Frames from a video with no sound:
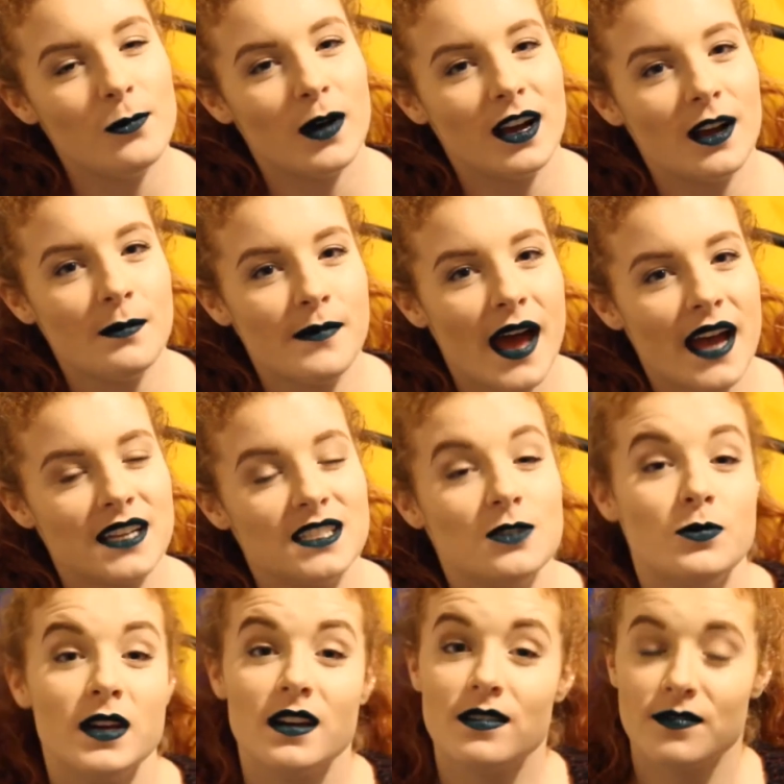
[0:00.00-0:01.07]
and welcome back to
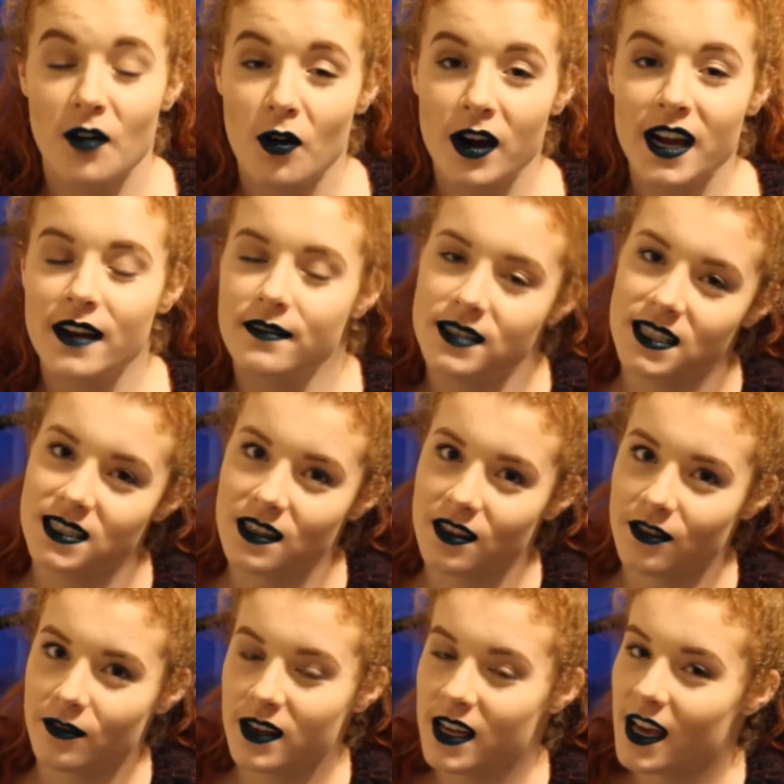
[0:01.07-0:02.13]
week 4 of season
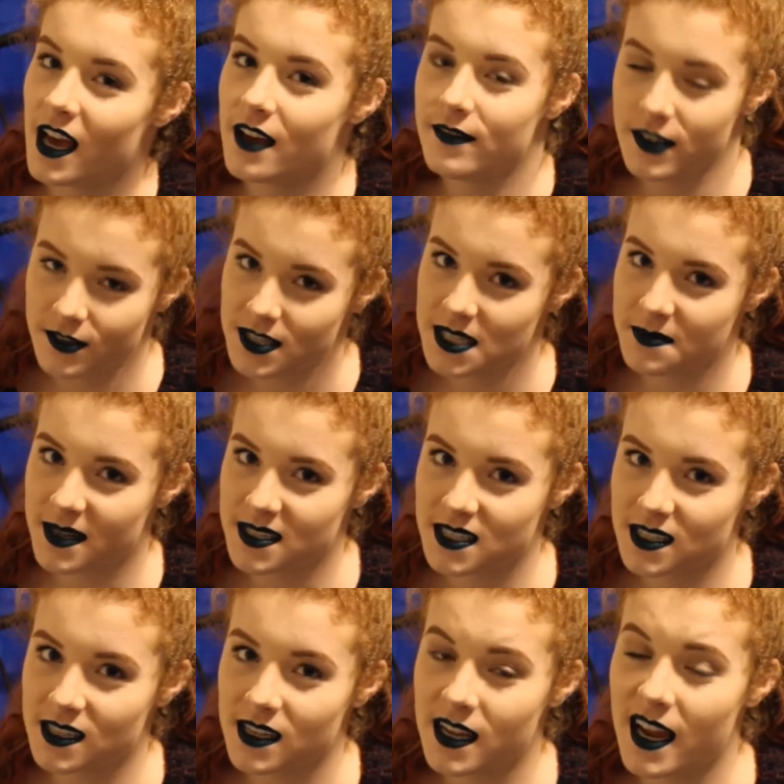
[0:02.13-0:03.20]
3 of UT
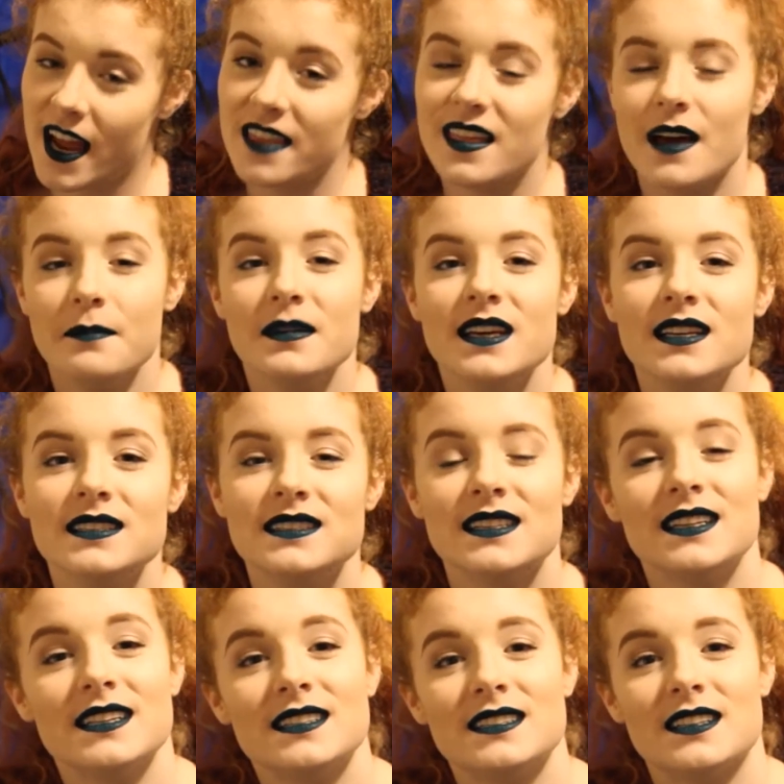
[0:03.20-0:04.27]
Mental. And that means
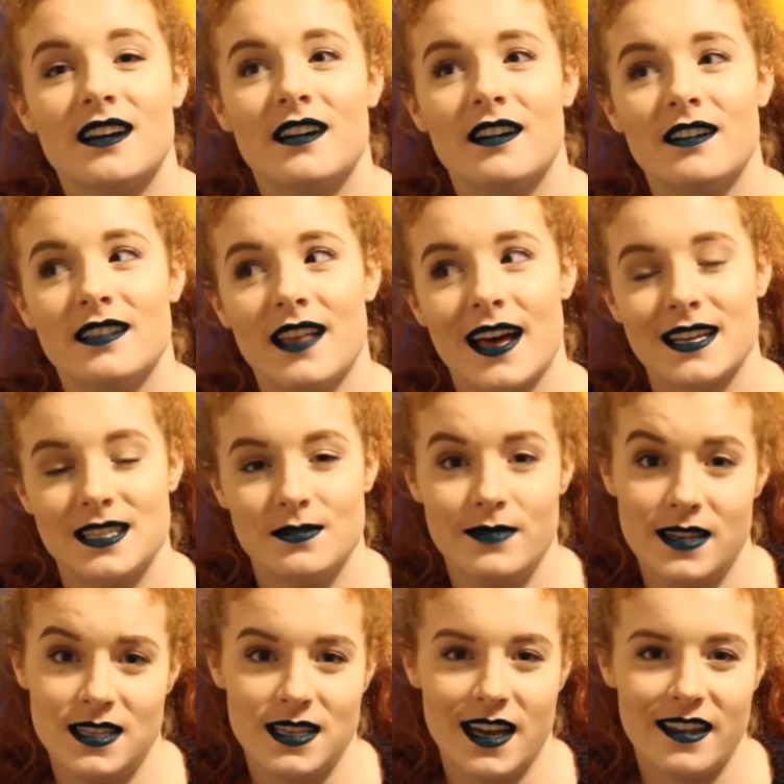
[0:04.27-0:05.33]
that it's our last
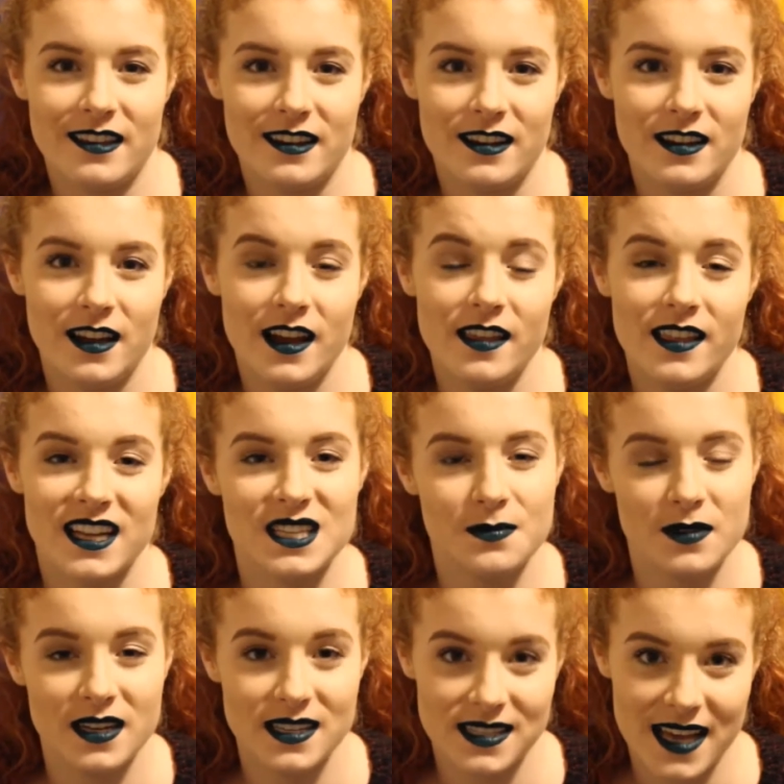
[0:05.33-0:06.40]
week together, and that's
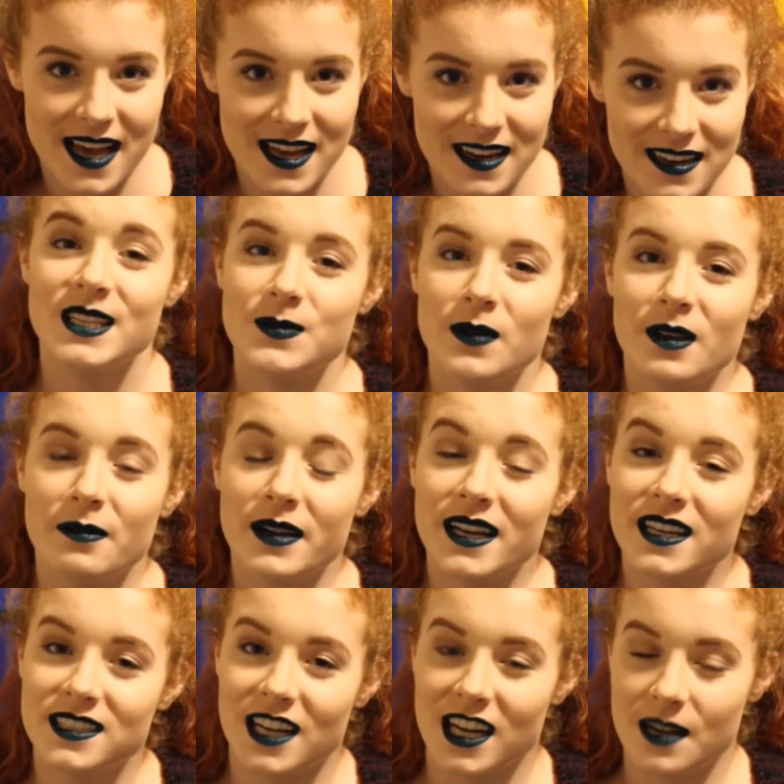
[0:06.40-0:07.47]
pretty sad. This week we're
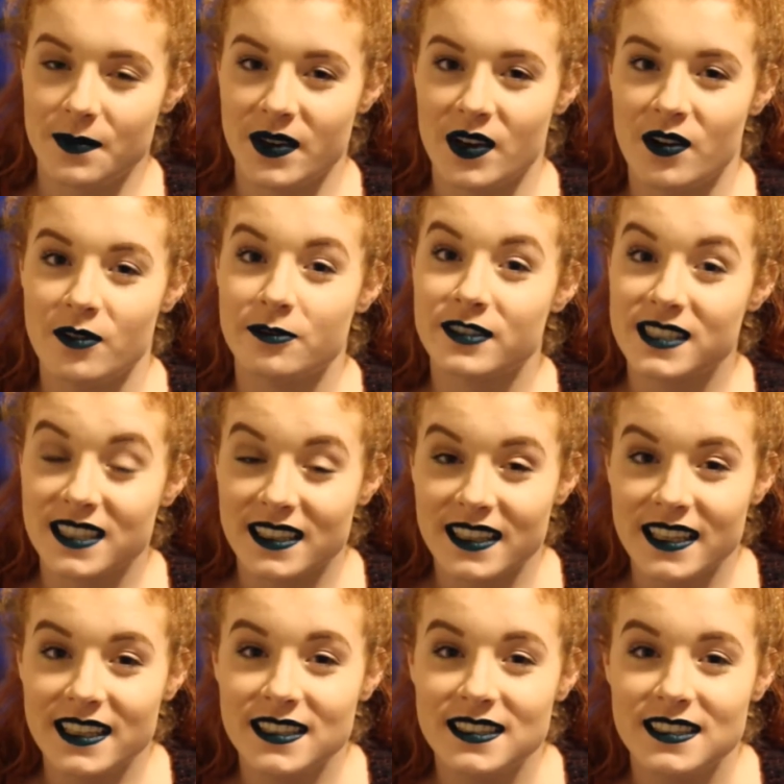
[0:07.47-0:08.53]
going to talk about
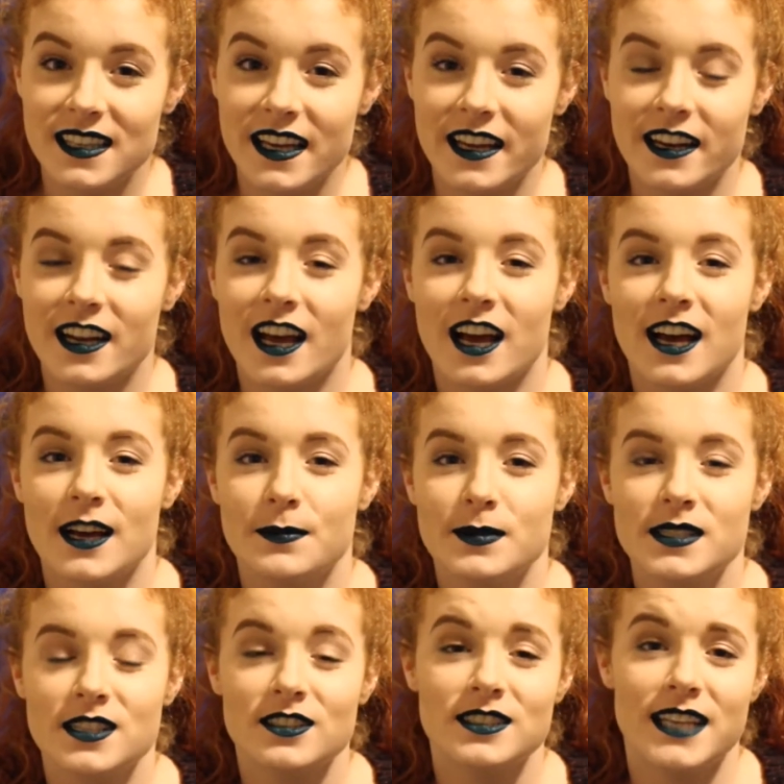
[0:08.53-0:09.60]
resilience, and up
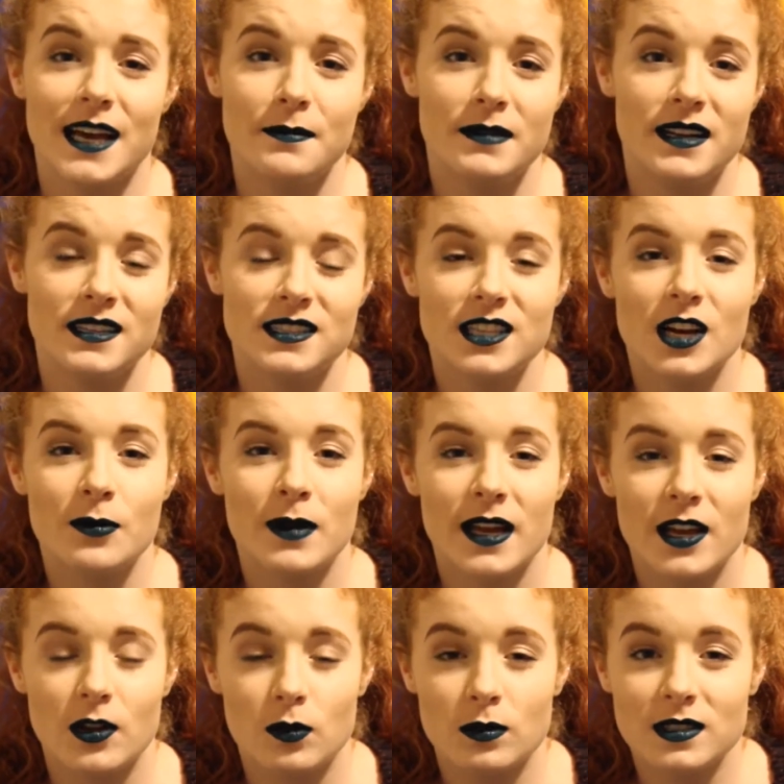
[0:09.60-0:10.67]
until 10 minutes ago when
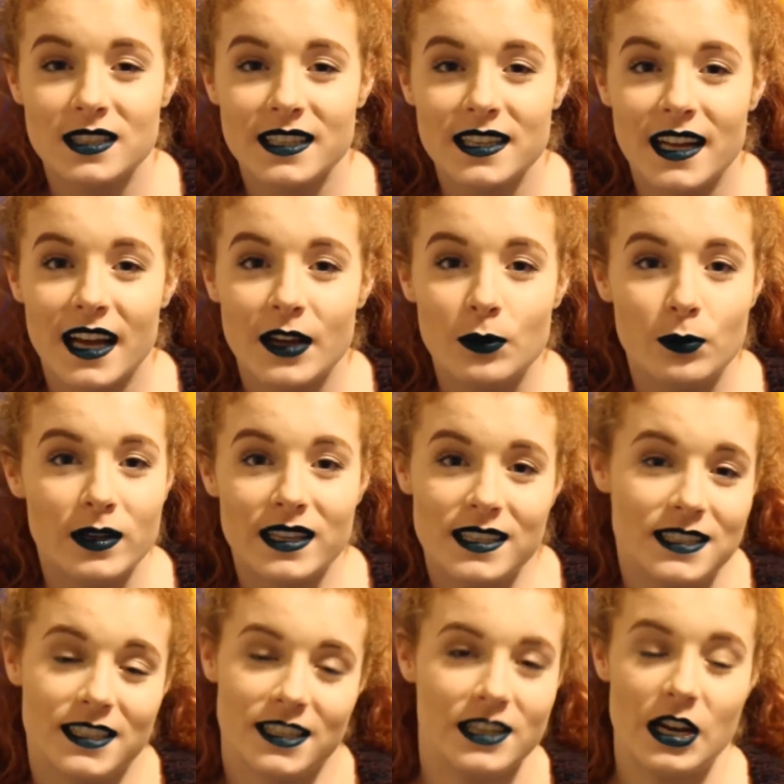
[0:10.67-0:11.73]
I googled it, I
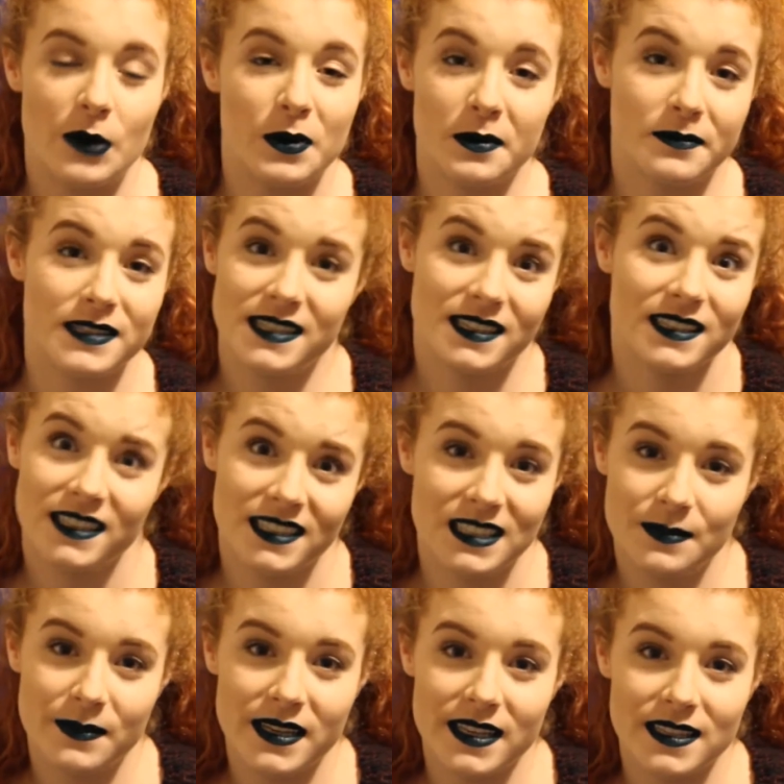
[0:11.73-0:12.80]
really didn't know what
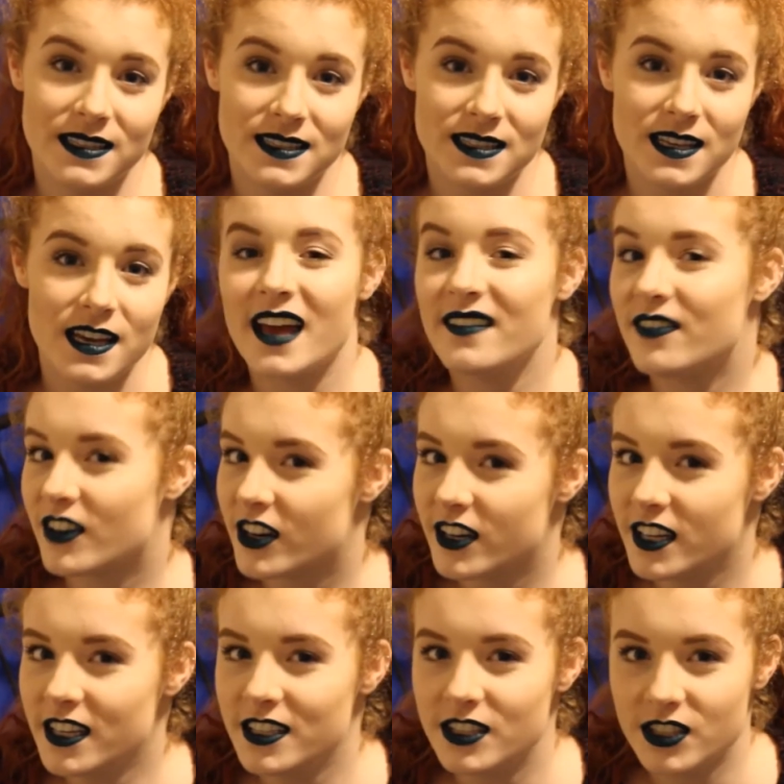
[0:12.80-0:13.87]
resilience means. I've heard
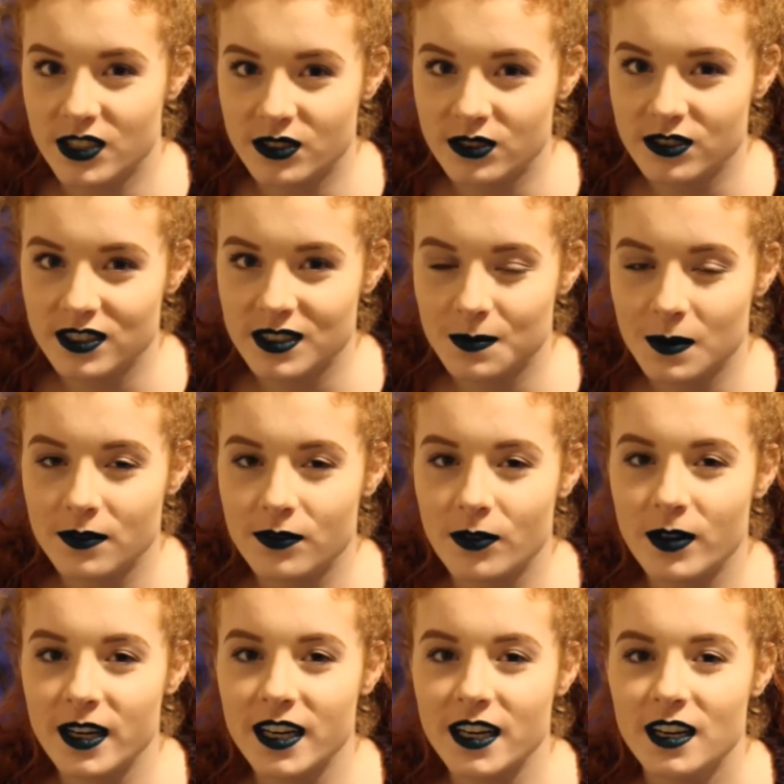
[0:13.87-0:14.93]
it used
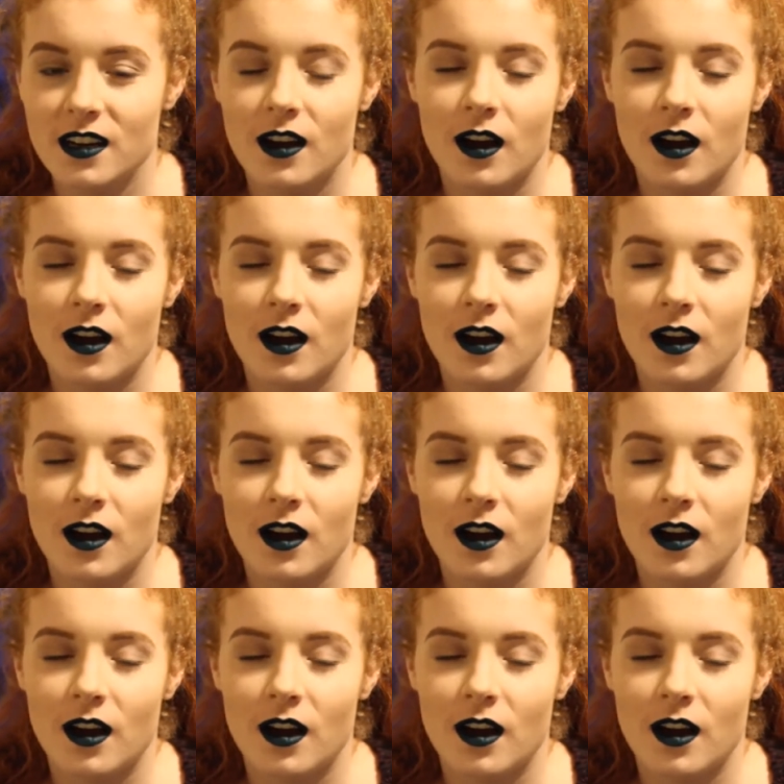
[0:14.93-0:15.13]
before,